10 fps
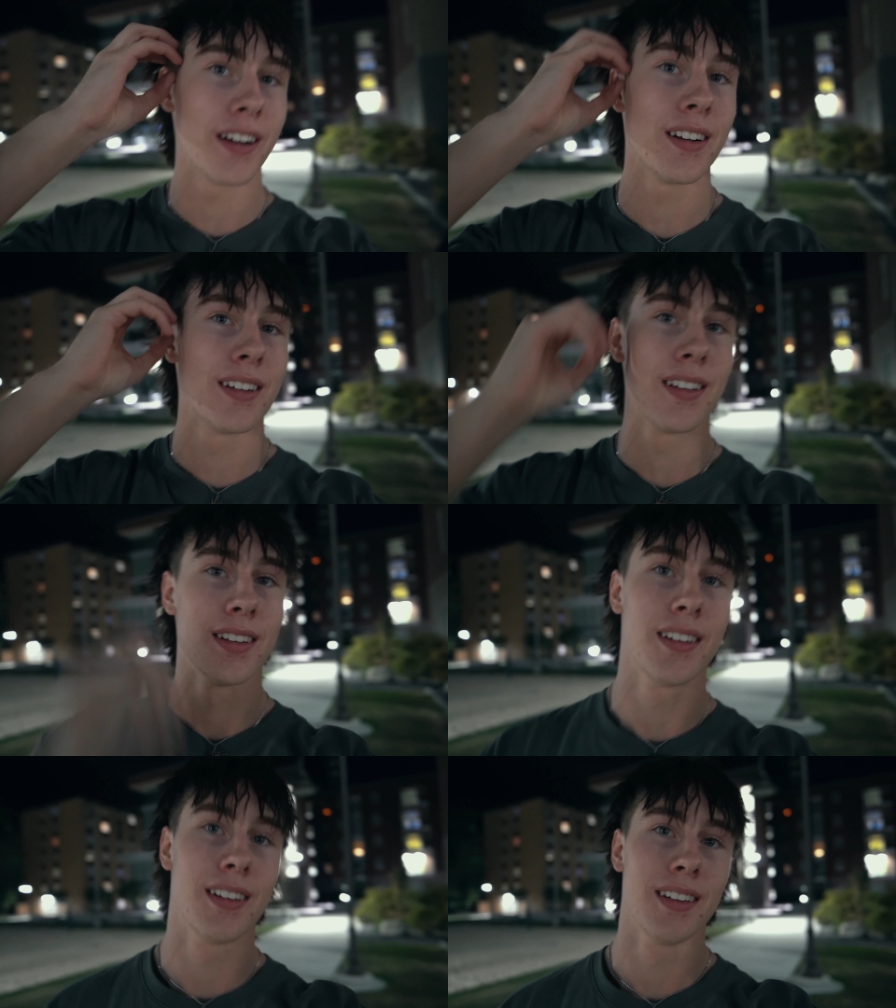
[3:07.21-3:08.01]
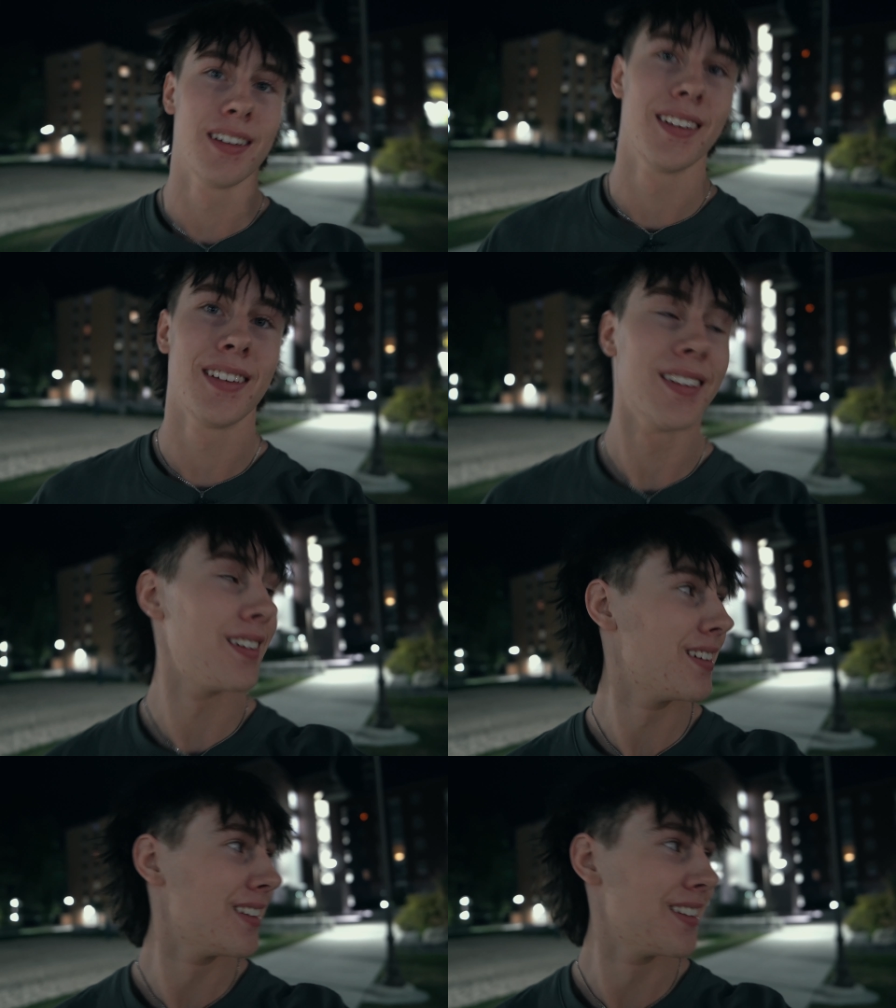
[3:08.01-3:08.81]
Might have to go like I
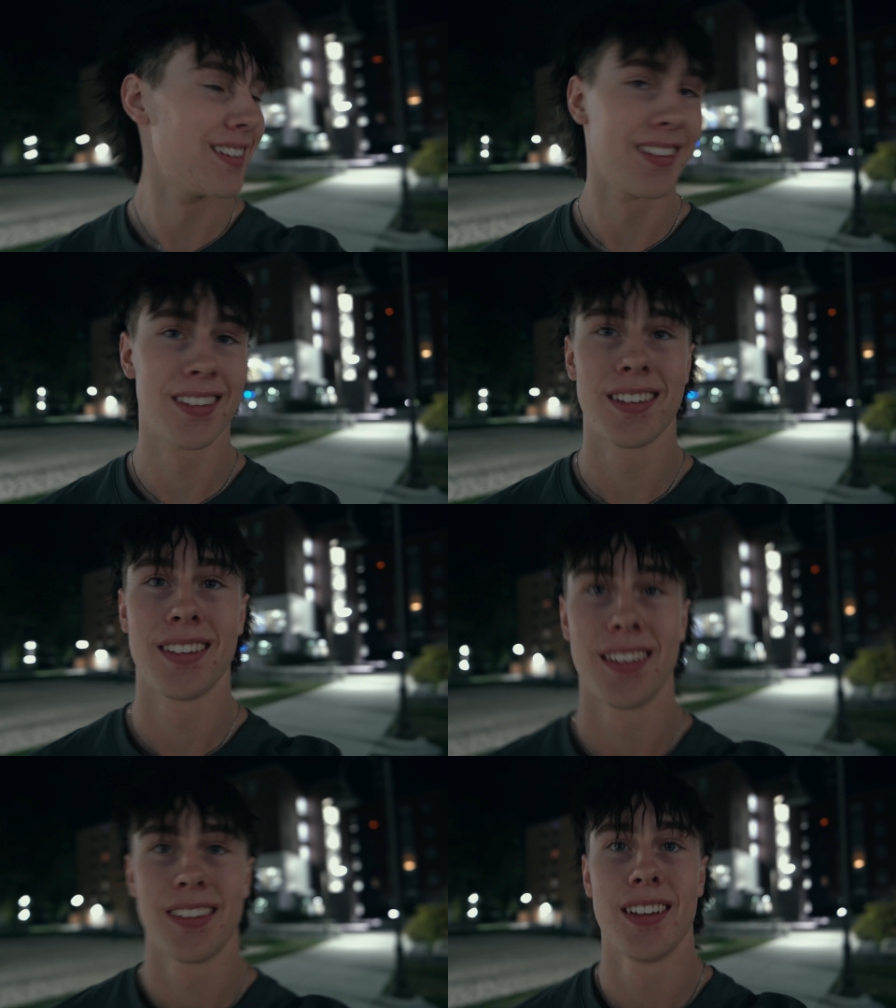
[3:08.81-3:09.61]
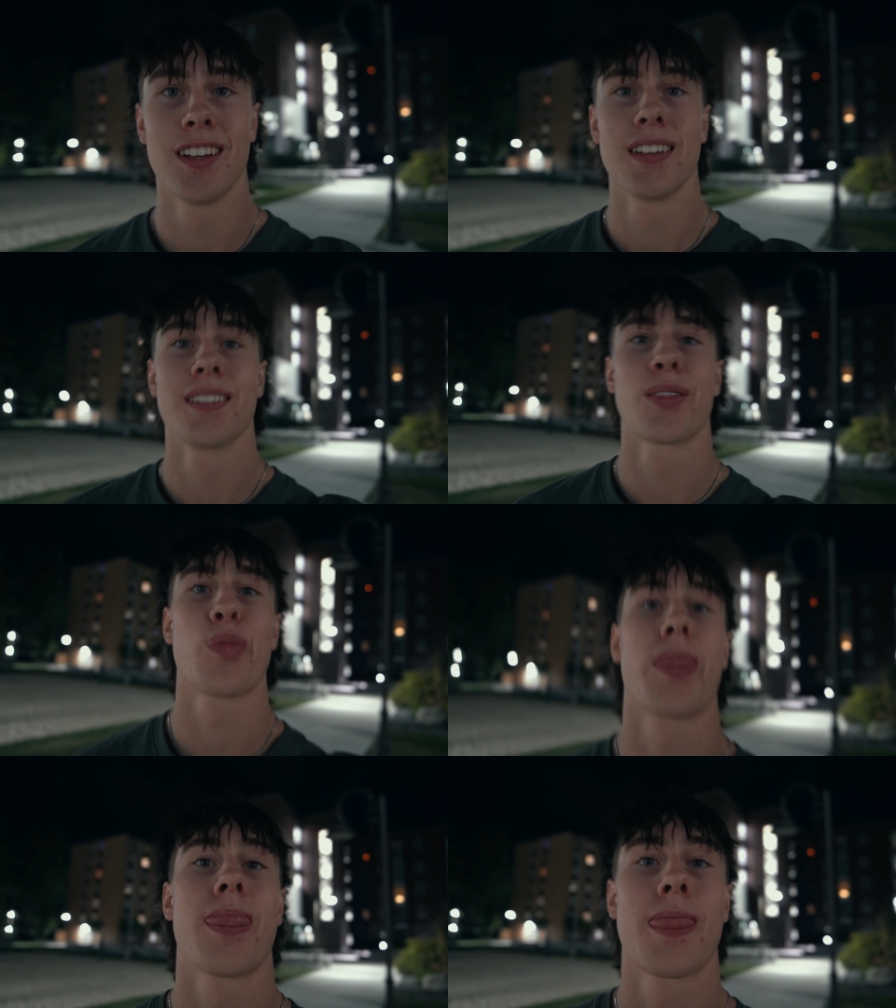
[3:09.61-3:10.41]
think we'll be able to get it, get something
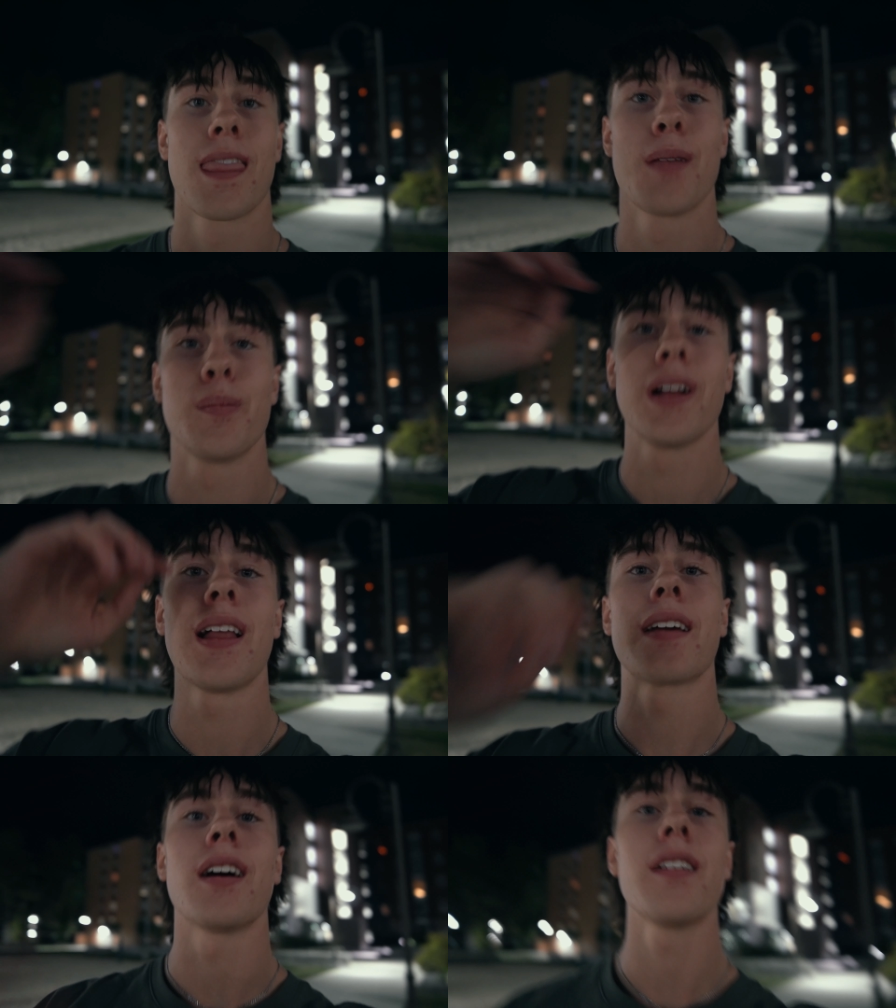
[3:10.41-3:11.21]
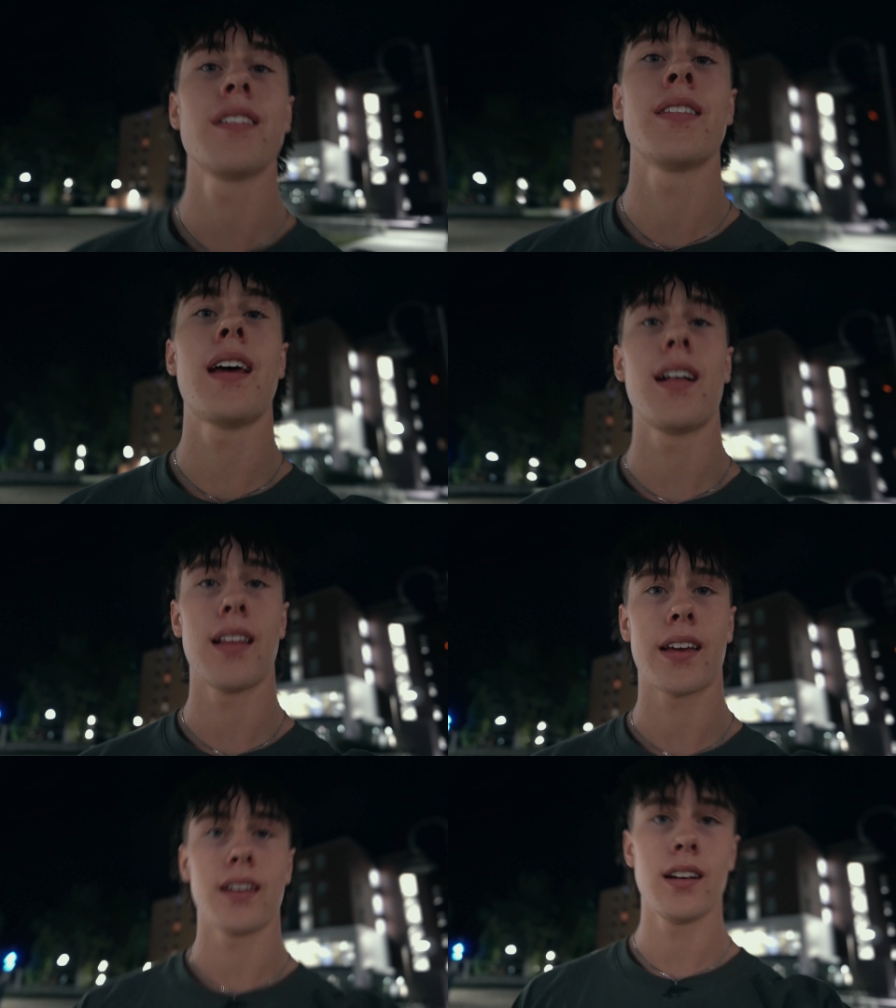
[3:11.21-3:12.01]
going. But like other than that,
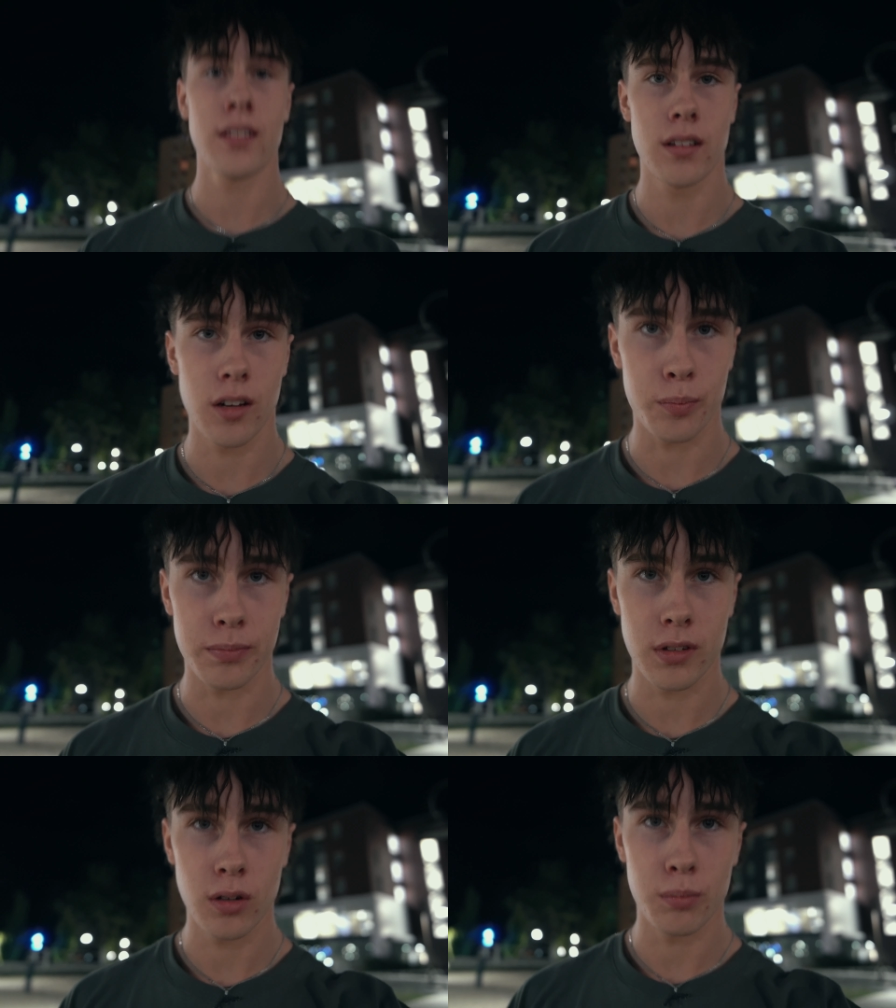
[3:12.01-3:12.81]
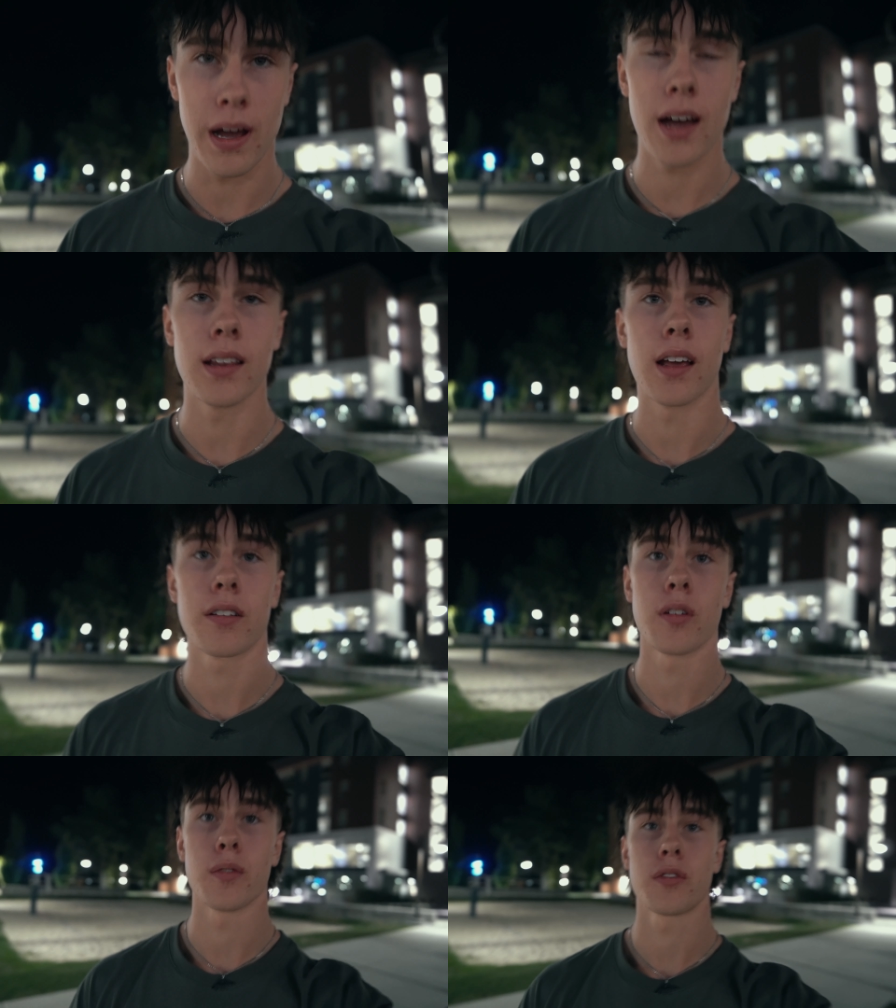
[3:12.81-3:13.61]
like it doesn't look too bad like
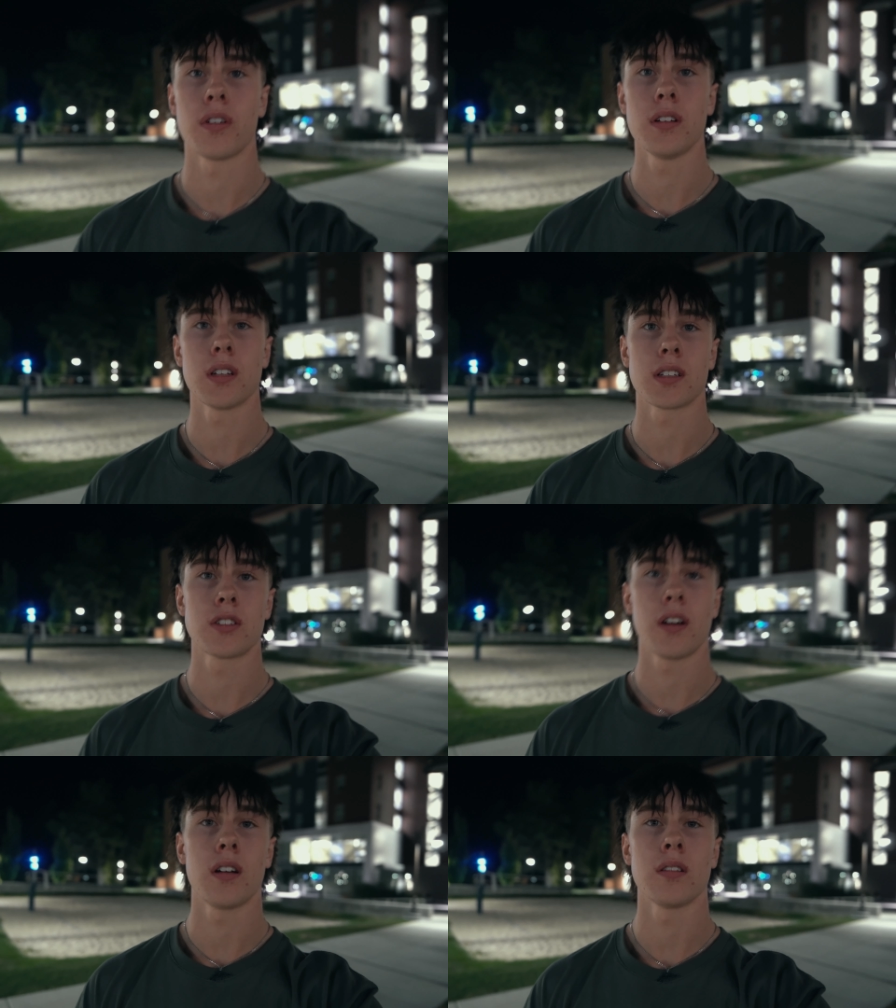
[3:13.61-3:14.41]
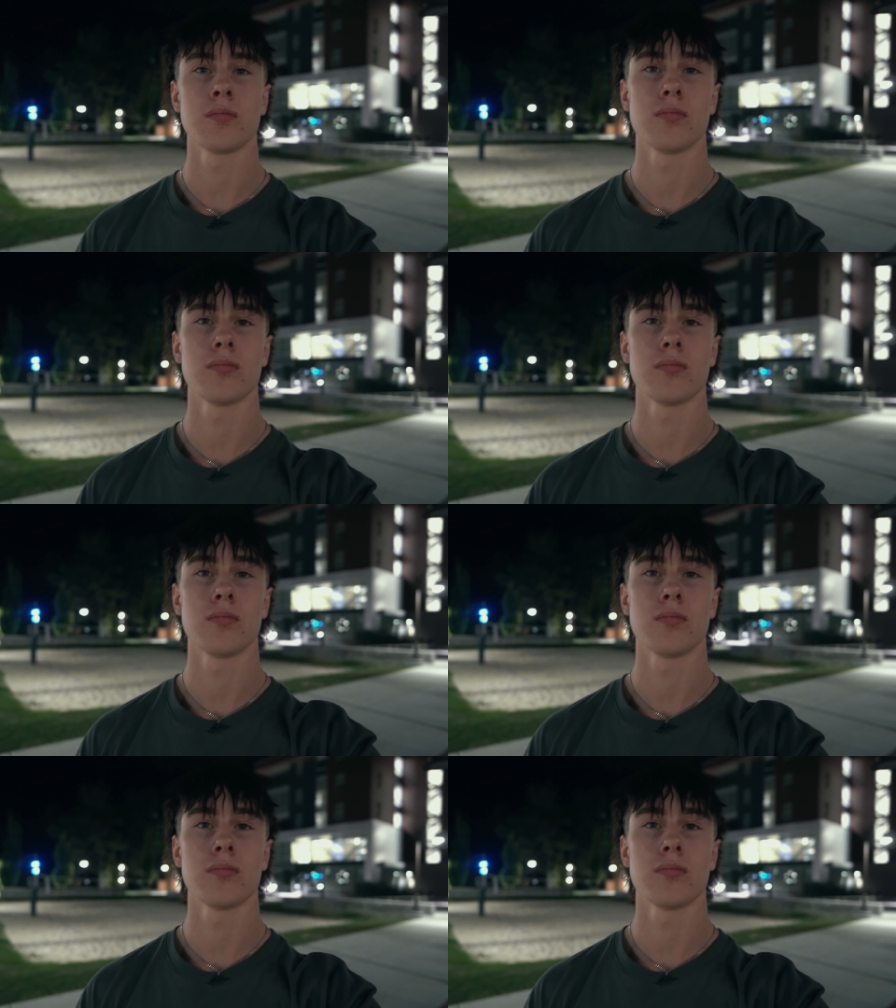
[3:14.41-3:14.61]
from the front, like straight on.